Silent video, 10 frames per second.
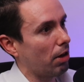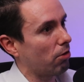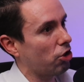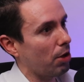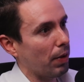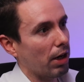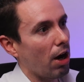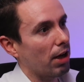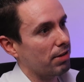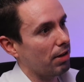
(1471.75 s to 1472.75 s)
those shipping
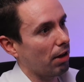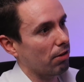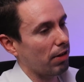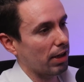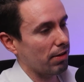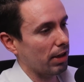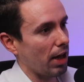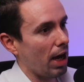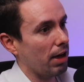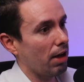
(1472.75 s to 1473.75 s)
costs and other things like
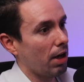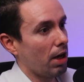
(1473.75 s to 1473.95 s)
that.